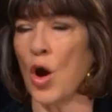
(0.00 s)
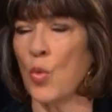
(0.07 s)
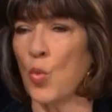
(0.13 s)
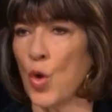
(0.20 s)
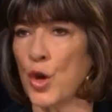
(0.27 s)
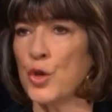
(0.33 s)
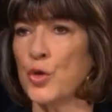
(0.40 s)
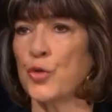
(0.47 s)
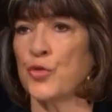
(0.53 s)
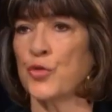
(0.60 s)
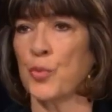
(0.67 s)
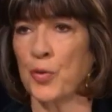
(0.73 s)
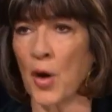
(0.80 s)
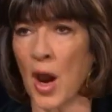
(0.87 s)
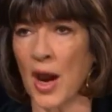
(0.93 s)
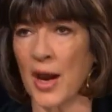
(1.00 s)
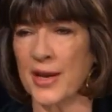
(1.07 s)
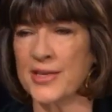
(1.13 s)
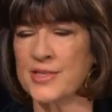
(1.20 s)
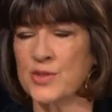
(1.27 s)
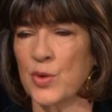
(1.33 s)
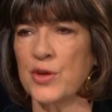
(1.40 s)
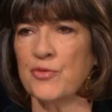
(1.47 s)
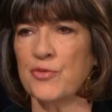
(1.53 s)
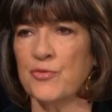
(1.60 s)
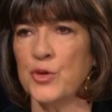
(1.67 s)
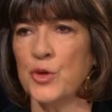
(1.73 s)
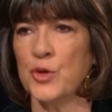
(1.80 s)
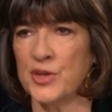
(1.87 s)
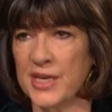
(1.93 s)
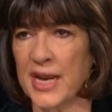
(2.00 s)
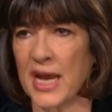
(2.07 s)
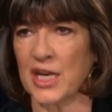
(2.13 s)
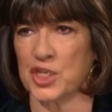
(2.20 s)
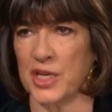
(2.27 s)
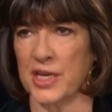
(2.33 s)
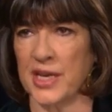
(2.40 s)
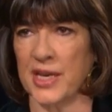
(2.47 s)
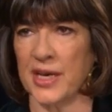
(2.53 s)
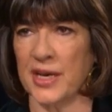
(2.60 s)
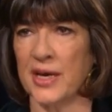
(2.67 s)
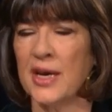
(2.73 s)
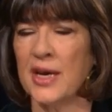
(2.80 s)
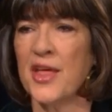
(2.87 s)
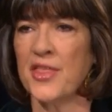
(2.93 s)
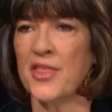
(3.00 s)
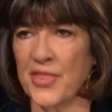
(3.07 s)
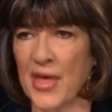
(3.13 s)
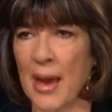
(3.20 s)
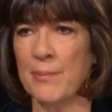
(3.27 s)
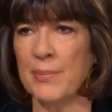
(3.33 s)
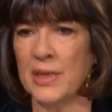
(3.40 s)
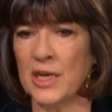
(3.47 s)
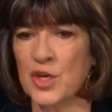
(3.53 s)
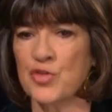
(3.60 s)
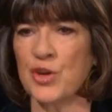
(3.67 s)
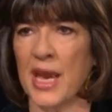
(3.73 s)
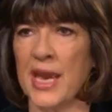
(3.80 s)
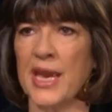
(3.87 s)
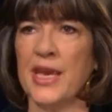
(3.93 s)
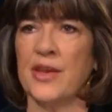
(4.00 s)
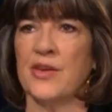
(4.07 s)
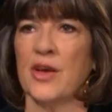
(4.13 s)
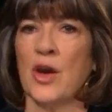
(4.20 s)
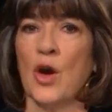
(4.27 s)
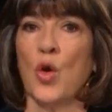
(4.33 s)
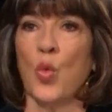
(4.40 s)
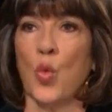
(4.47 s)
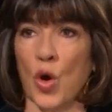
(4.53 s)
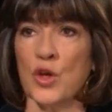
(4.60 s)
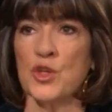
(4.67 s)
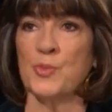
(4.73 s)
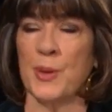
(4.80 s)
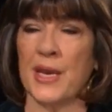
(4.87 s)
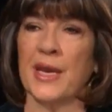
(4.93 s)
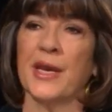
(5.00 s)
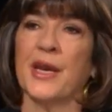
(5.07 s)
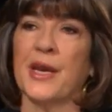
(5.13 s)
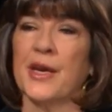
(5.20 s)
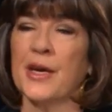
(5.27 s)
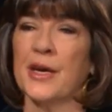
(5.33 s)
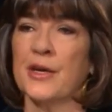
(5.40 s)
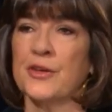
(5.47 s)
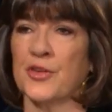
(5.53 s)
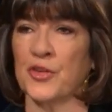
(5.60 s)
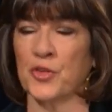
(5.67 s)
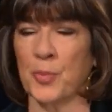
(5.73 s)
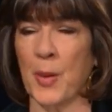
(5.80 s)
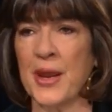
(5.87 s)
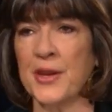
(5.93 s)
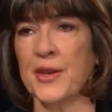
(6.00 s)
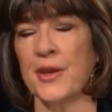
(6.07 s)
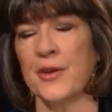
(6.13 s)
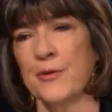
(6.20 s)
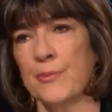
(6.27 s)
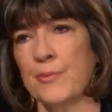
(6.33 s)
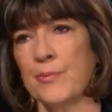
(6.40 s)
And were you surprised when you did actually hear that that military aid was being suspended?